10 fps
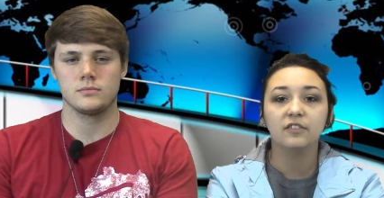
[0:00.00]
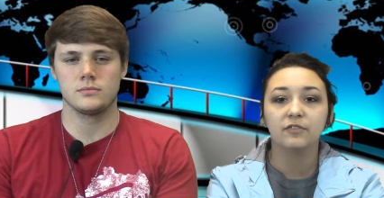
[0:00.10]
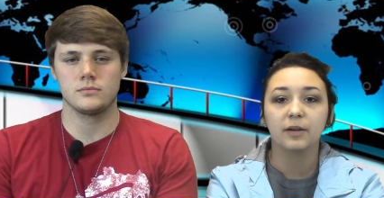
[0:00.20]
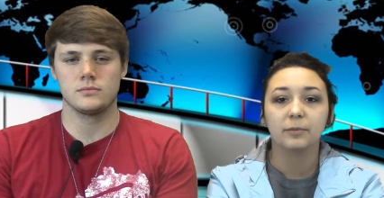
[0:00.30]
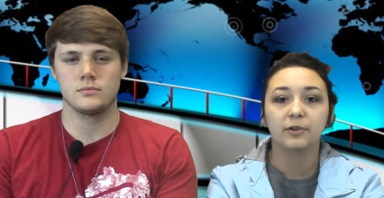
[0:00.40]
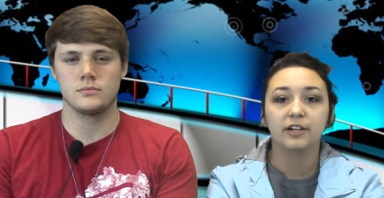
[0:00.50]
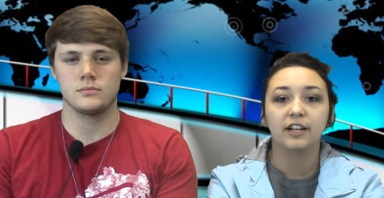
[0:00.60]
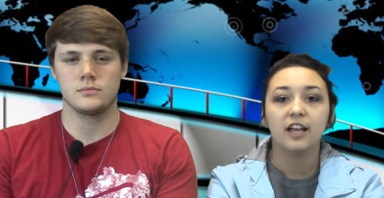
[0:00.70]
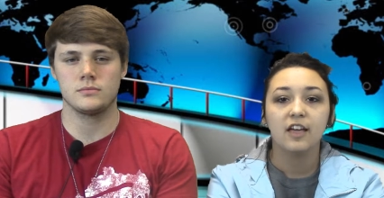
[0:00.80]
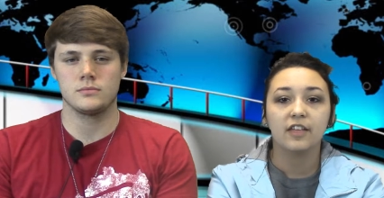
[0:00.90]
Speaker 1: of February,
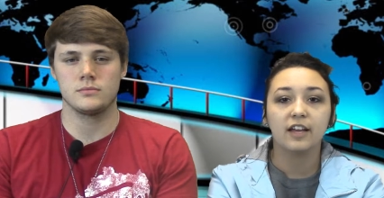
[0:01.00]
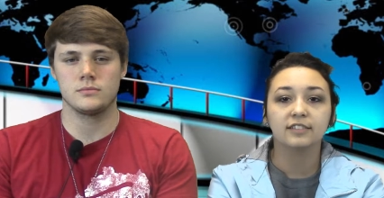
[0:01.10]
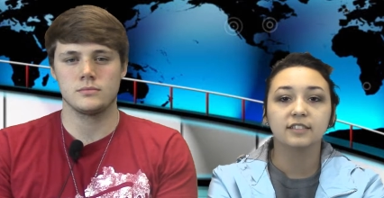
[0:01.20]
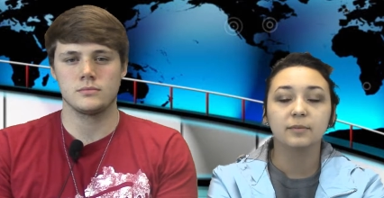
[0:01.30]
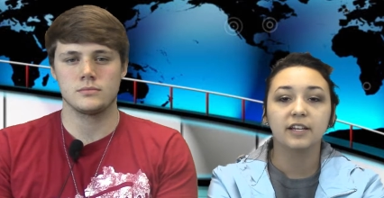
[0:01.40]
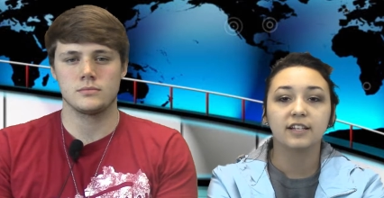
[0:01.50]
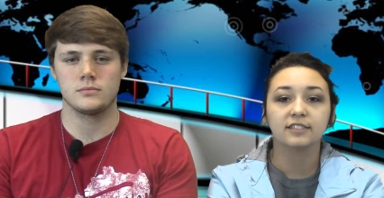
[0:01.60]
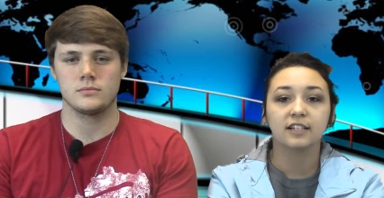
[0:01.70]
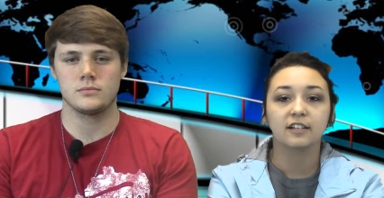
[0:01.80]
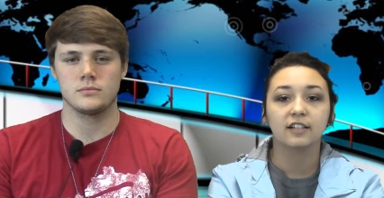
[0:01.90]
the SWS
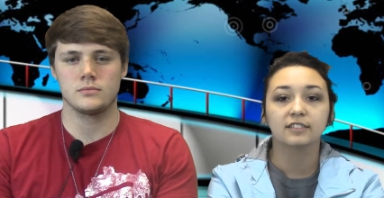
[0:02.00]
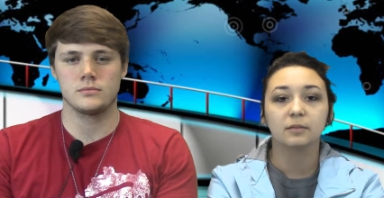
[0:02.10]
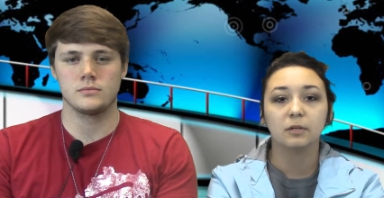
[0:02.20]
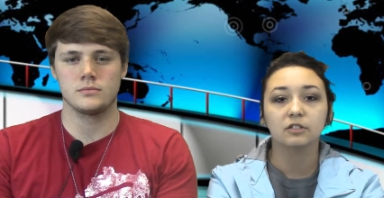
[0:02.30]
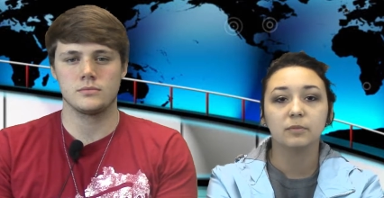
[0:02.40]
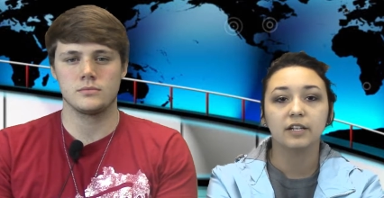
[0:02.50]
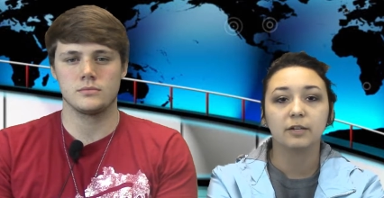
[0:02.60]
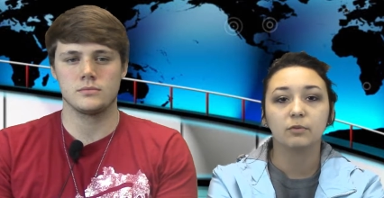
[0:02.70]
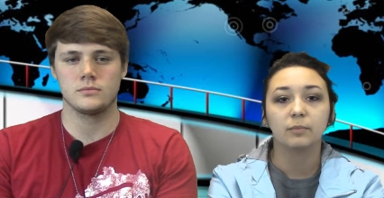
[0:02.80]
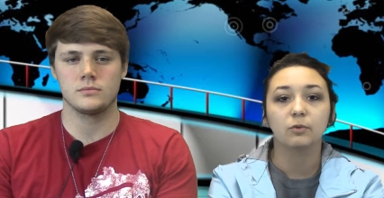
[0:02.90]
that collects the most money
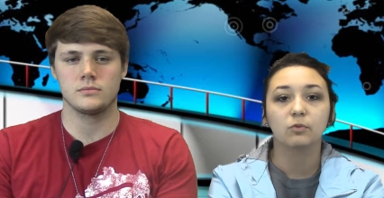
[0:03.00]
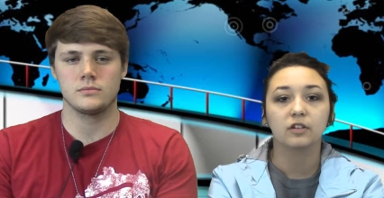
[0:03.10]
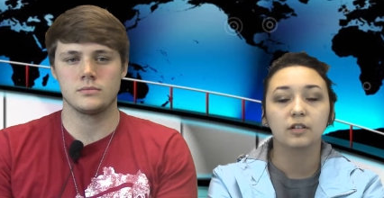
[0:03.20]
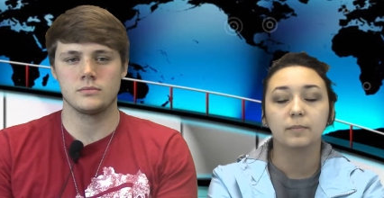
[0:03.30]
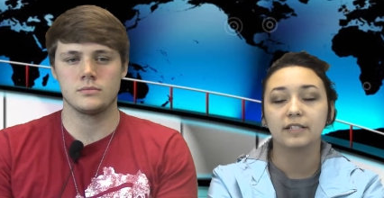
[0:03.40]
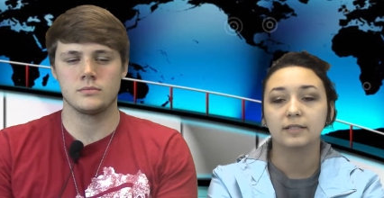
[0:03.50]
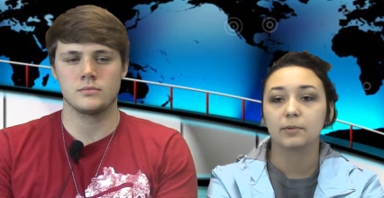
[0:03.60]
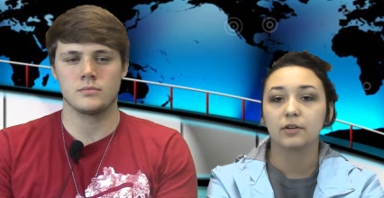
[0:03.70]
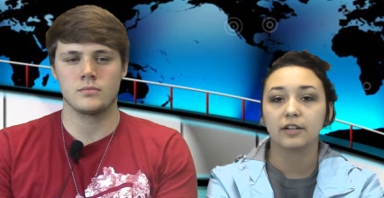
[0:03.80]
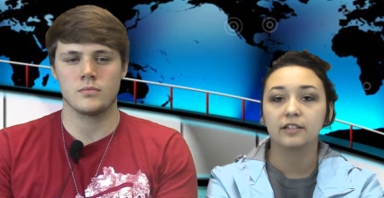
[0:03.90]
will be awarded a pizza
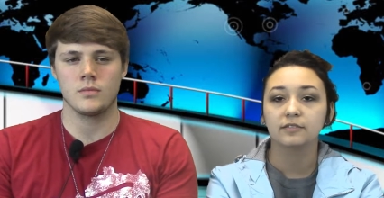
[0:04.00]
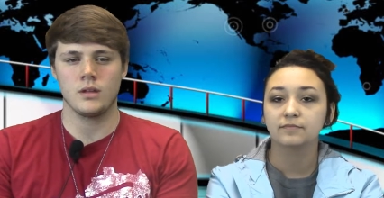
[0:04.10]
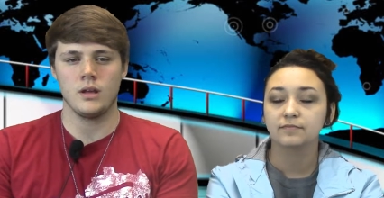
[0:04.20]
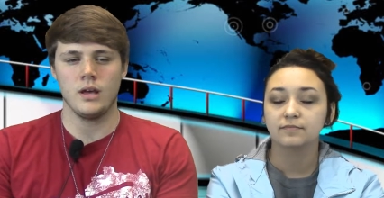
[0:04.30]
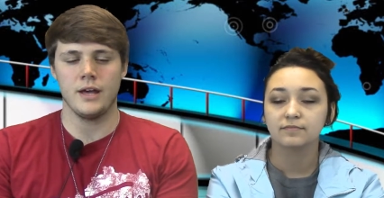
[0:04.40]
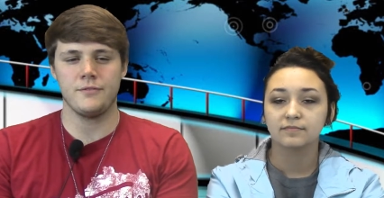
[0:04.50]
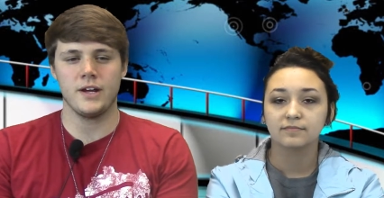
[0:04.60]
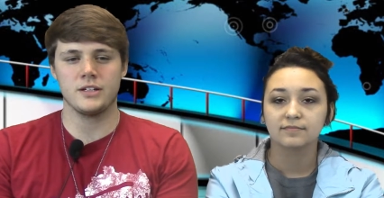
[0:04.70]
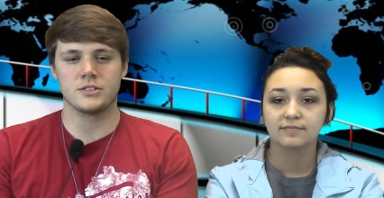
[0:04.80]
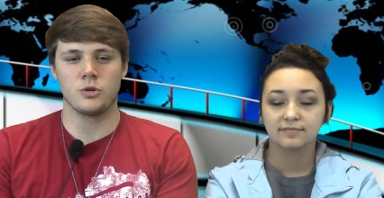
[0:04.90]
party.
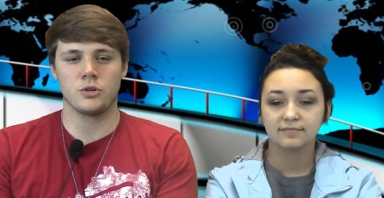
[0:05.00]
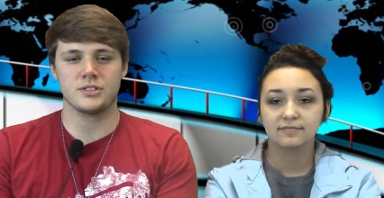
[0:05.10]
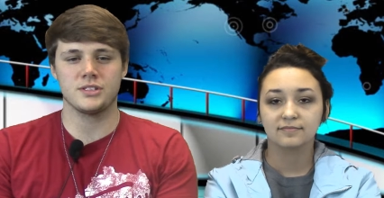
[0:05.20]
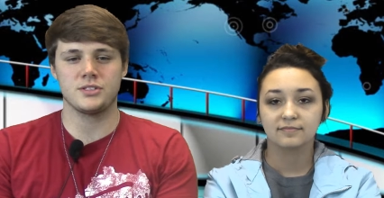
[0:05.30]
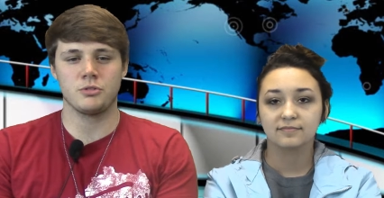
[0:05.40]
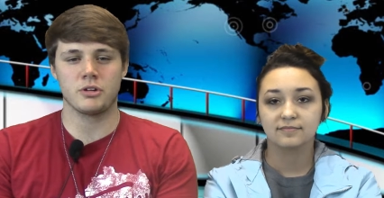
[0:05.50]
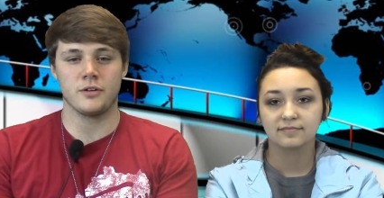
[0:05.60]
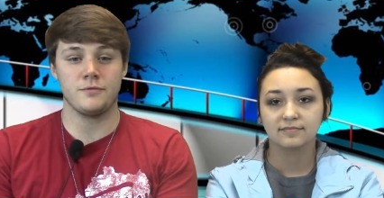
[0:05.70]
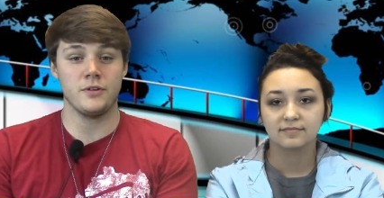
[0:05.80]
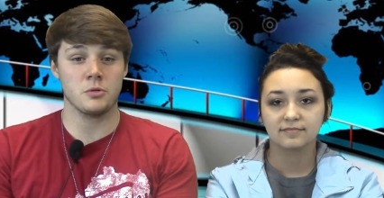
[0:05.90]
Speaker 2: Advanced Chorus is doing a
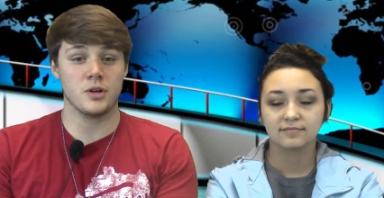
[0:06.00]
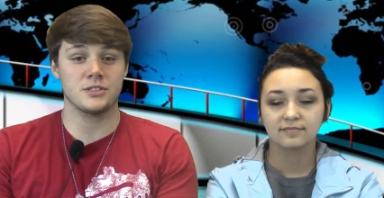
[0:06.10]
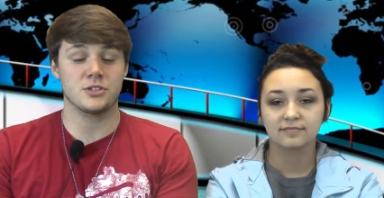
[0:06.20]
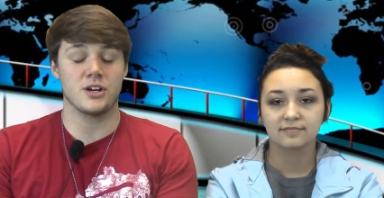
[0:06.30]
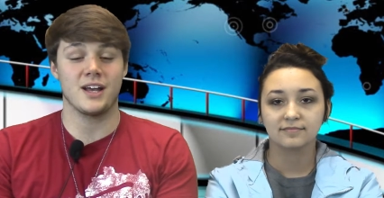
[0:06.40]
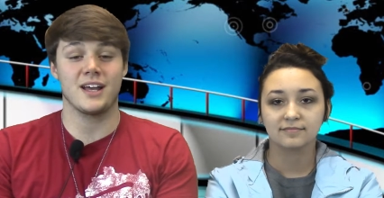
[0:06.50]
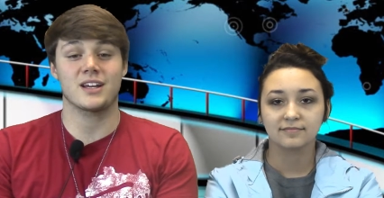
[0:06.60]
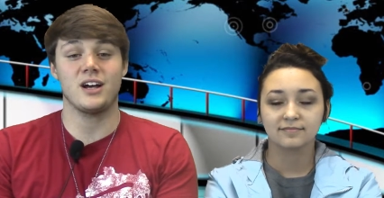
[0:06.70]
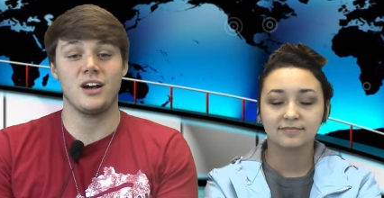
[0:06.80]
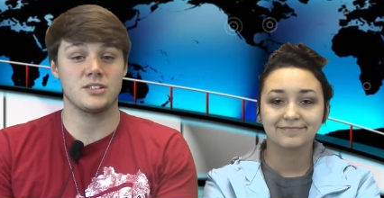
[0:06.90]
fundraiser at
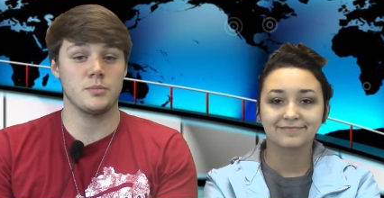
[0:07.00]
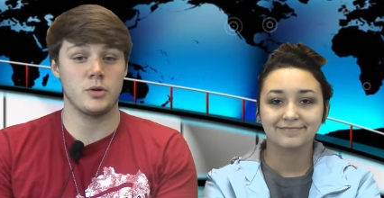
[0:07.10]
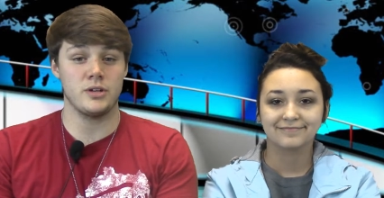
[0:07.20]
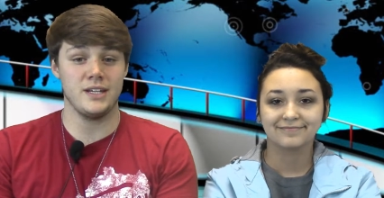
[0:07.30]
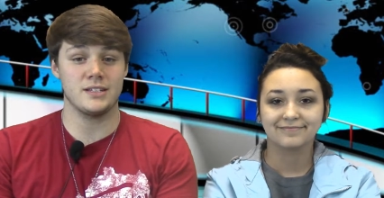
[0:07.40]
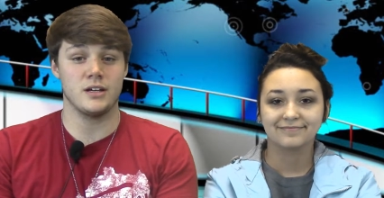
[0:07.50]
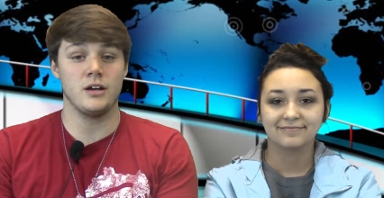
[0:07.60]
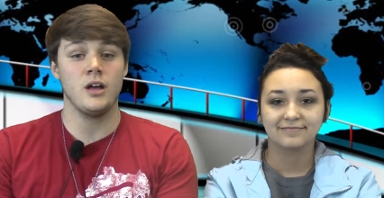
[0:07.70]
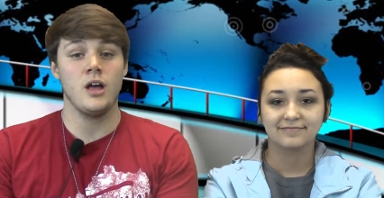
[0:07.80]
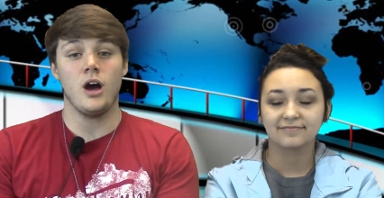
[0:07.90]
Casa Bonita
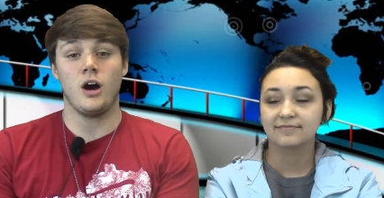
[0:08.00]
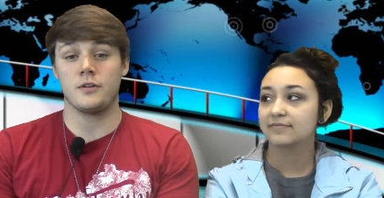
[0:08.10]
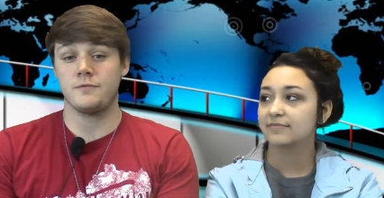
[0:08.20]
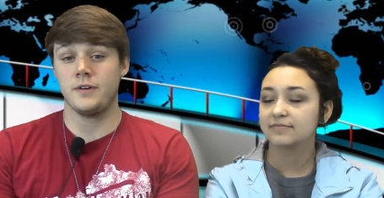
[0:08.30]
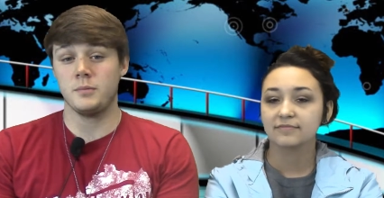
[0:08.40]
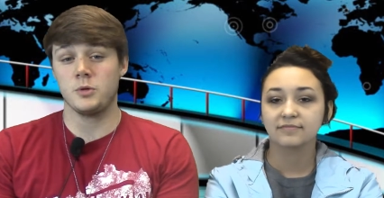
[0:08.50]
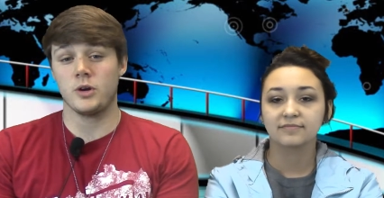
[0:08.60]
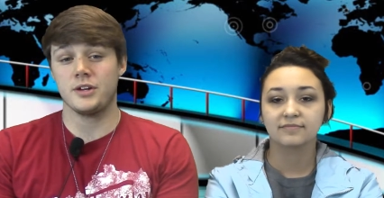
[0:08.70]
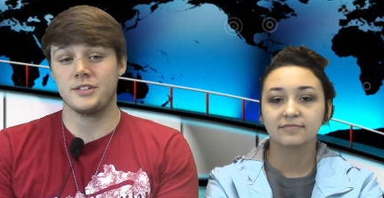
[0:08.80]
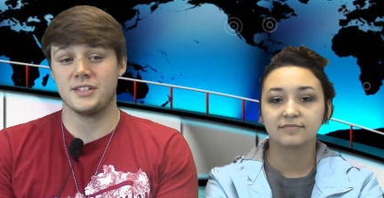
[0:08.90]
on
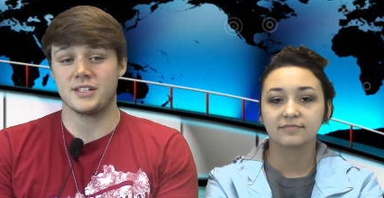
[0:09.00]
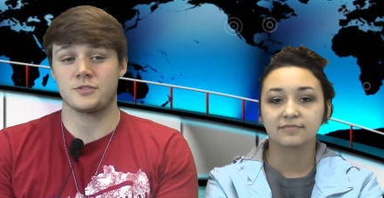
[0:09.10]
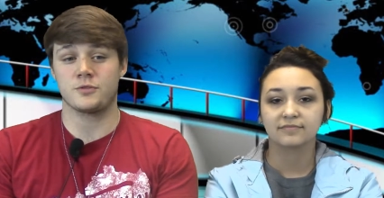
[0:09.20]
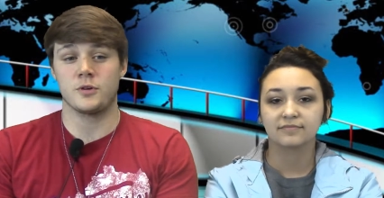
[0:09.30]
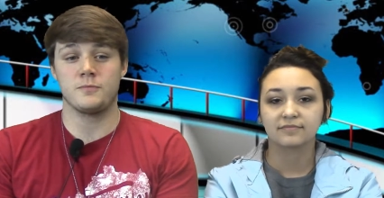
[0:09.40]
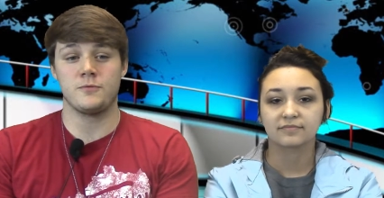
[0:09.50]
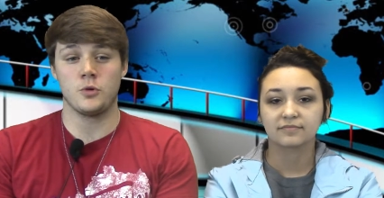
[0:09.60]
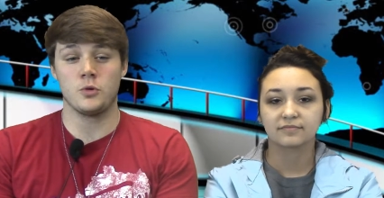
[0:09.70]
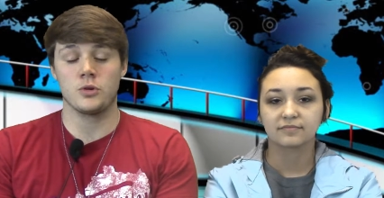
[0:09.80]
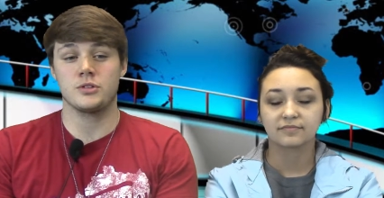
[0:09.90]
February 6th from
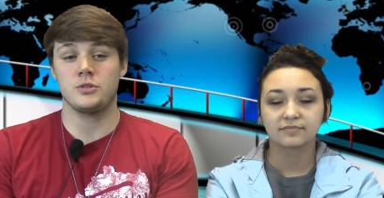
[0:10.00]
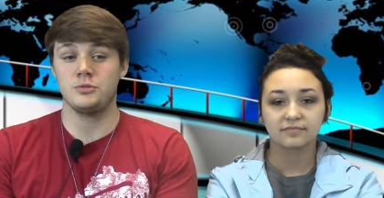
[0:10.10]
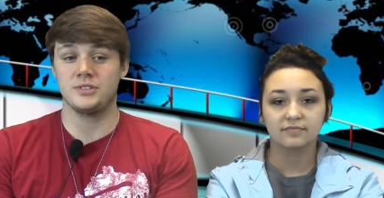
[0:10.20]
4 to